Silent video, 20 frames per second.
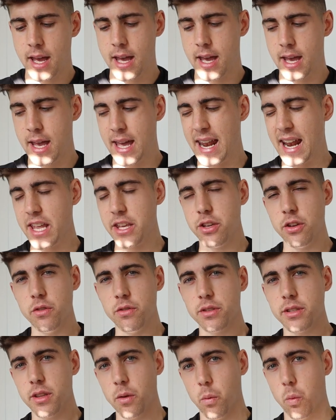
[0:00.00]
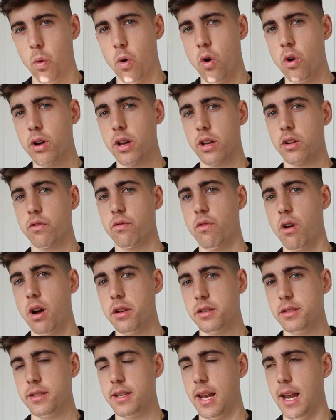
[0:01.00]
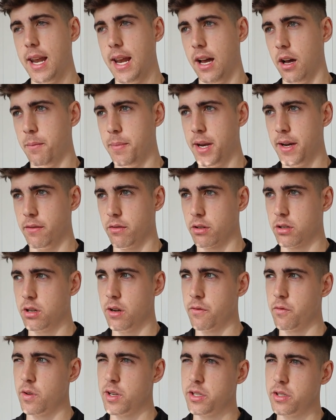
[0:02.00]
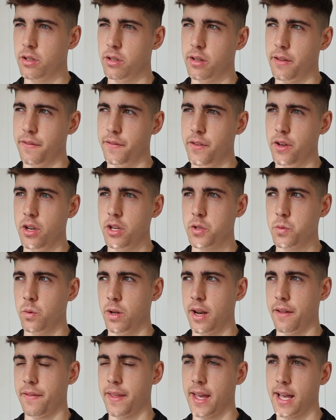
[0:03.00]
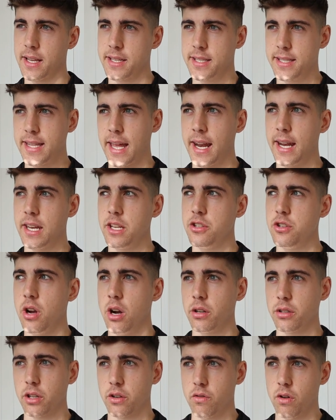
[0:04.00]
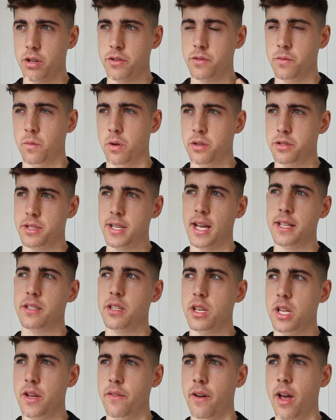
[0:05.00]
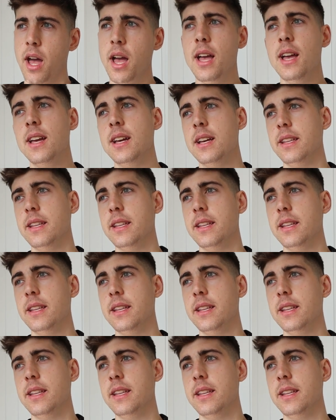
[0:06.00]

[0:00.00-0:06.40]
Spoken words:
And I used the walk across as a little bit of recovery. So the first one, I think I steadily jogged across from one side to the other.